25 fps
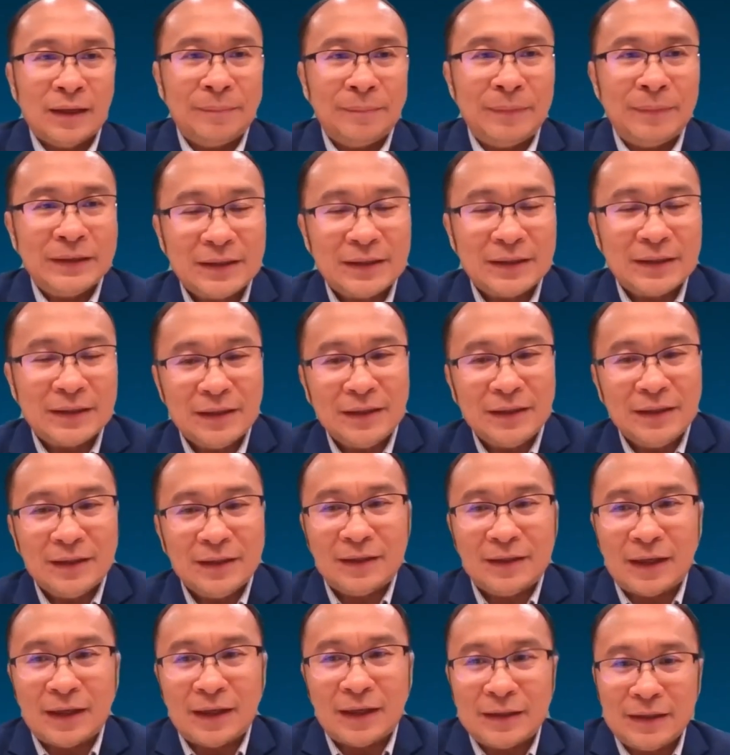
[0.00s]
basically,
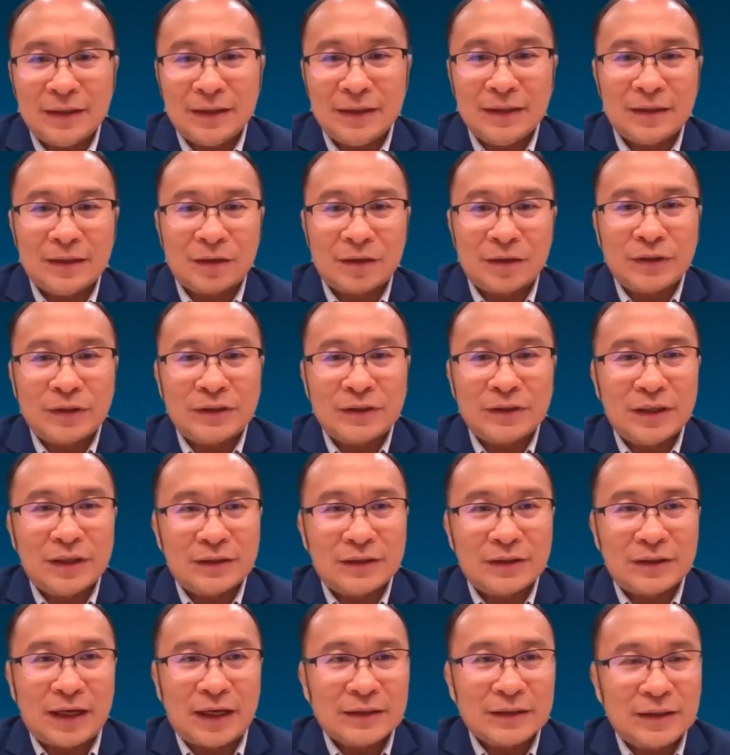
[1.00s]
I think the
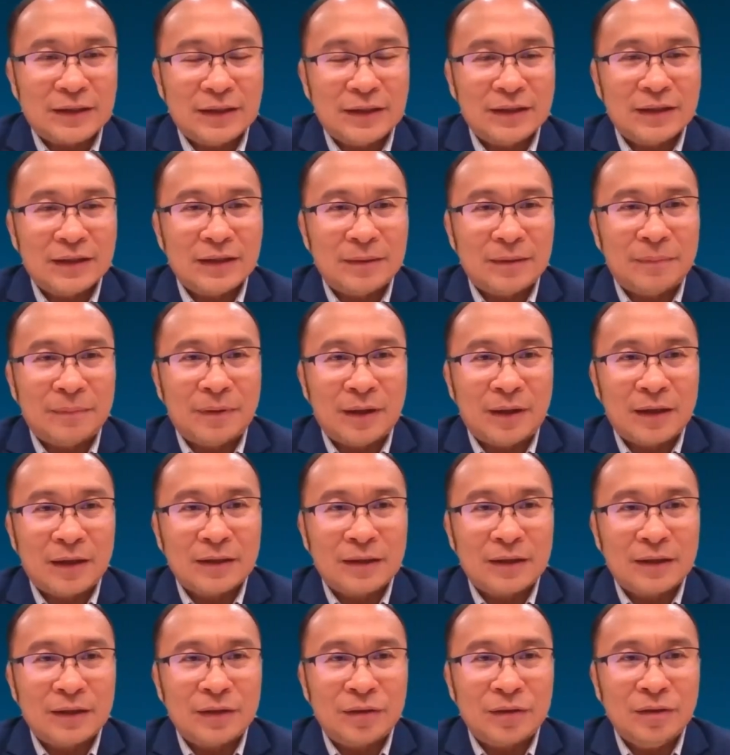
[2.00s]
question is asking
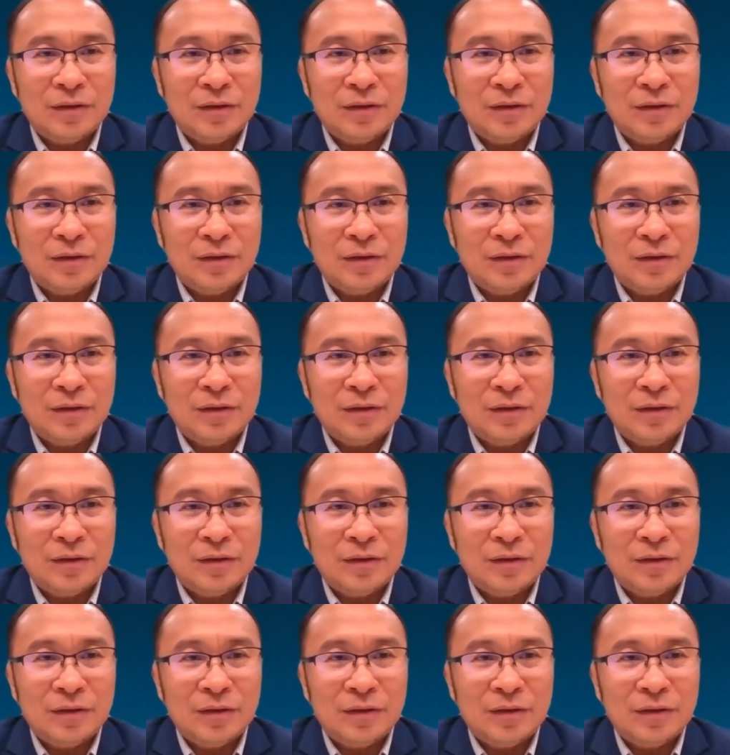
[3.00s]
about,